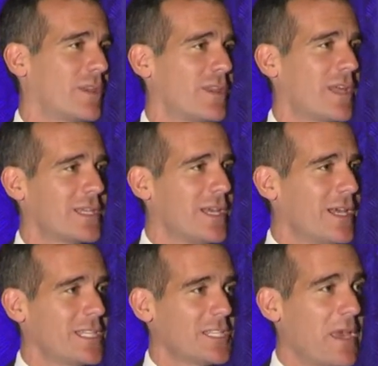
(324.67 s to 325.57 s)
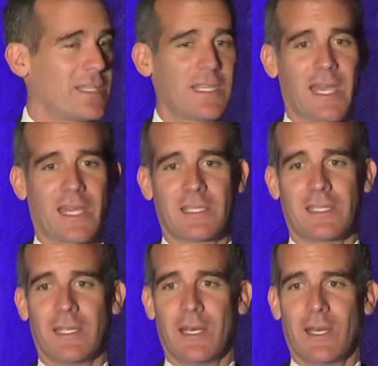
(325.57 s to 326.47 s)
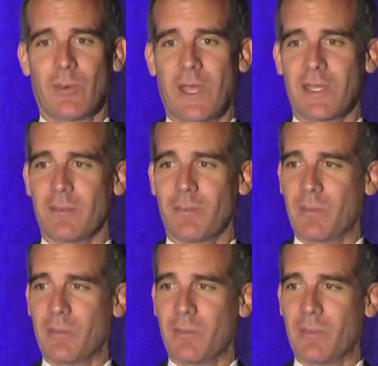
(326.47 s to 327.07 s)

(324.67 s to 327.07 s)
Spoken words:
whether that's SpaceX and the way that